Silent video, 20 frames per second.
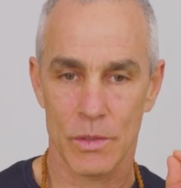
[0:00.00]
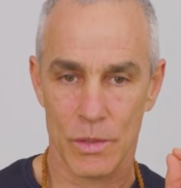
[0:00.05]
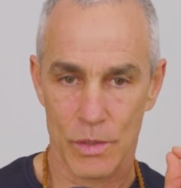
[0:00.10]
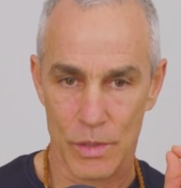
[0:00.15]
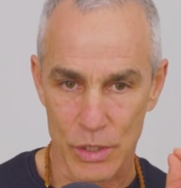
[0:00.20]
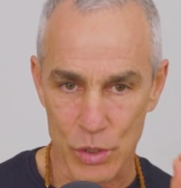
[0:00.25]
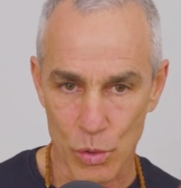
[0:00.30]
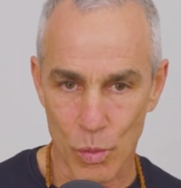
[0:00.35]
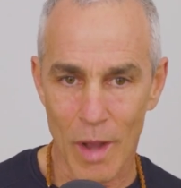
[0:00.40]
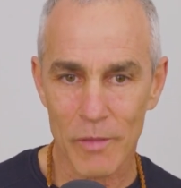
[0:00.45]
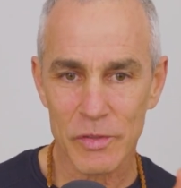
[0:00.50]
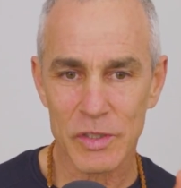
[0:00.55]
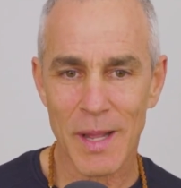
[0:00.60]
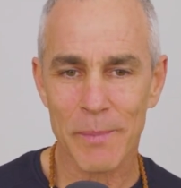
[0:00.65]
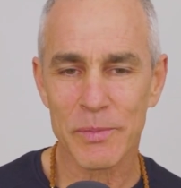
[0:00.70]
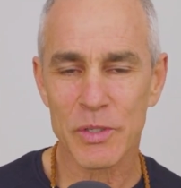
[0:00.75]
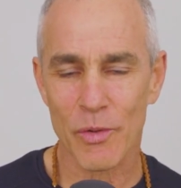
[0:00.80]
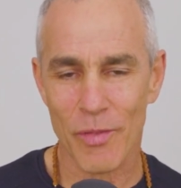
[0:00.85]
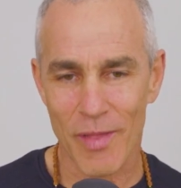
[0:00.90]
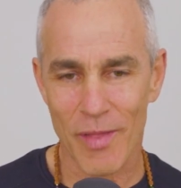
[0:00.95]
The 12
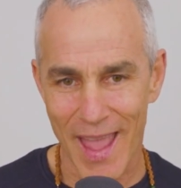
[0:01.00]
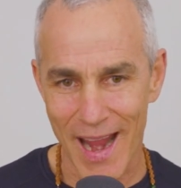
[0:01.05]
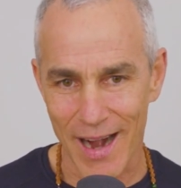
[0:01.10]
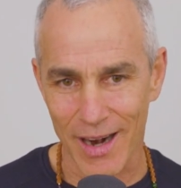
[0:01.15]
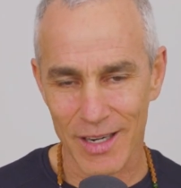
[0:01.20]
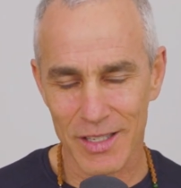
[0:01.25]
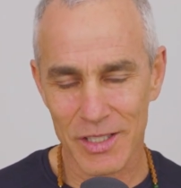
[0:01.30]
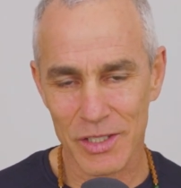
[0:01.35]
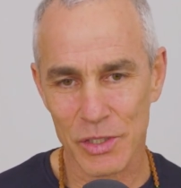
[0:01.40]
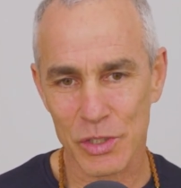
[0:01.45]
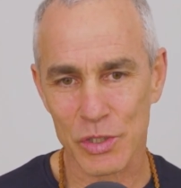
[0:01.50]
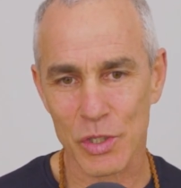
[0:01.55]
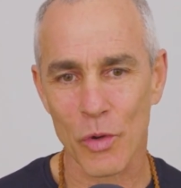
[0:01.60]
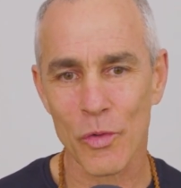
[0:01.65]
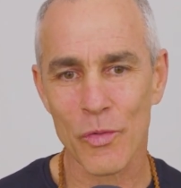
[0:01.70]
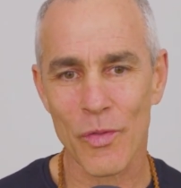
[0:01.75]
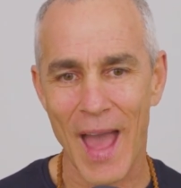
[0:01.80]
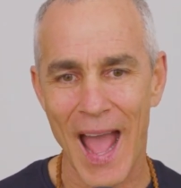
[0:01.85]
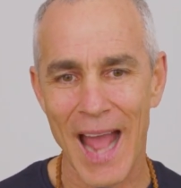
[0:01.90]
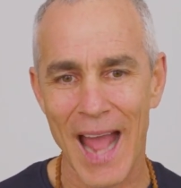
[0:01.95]
steps are there
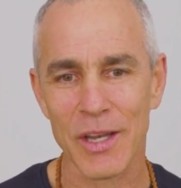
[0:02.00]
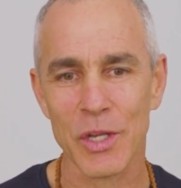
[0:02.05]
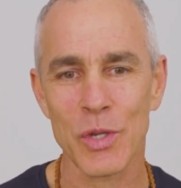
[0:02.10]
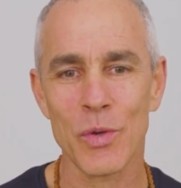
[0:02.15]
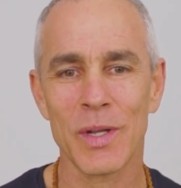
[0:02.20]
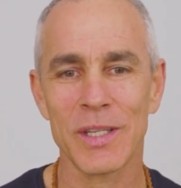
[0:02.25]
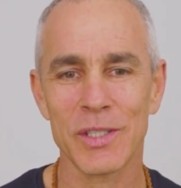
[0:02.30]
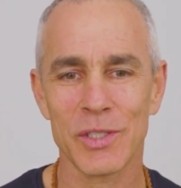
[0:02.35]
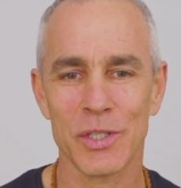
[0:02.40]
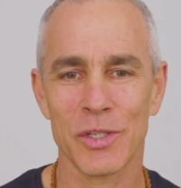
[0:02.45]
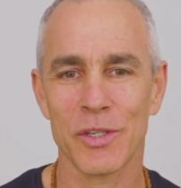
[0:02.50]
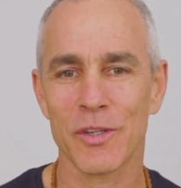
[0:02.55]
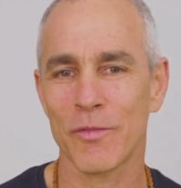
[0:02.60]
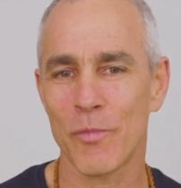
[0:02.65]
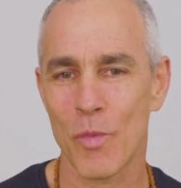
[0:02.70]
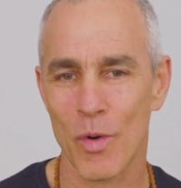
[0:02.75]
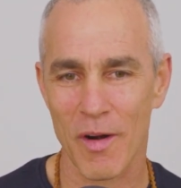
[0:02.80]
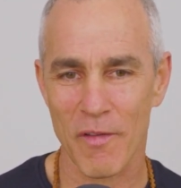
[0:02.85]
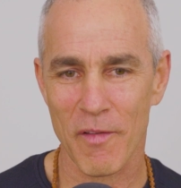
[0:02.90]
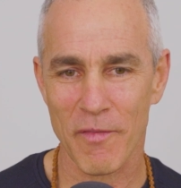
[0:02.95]
so that you can serve
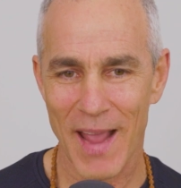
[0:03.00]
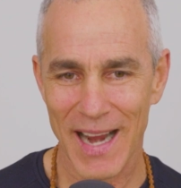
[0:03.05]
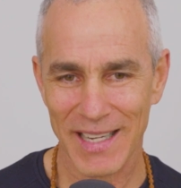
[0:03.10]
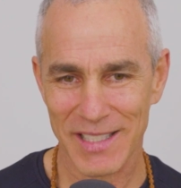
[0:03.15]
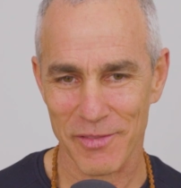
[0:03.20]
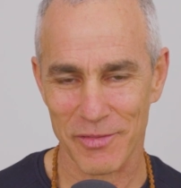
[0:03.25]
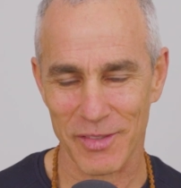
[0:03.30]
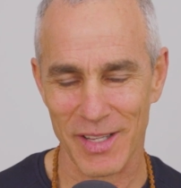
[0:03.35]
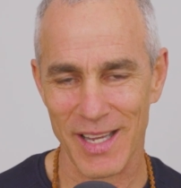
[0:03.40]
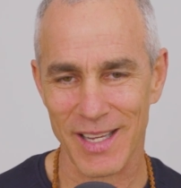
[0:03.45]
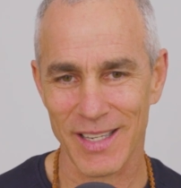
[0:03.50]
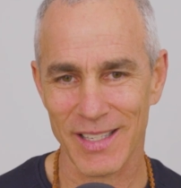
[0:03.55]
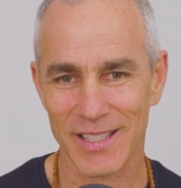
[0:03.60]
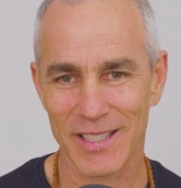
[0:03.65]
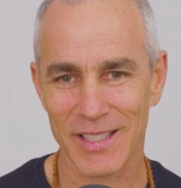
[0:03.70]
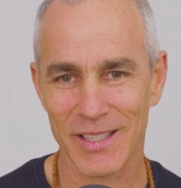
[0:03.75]
more effectively.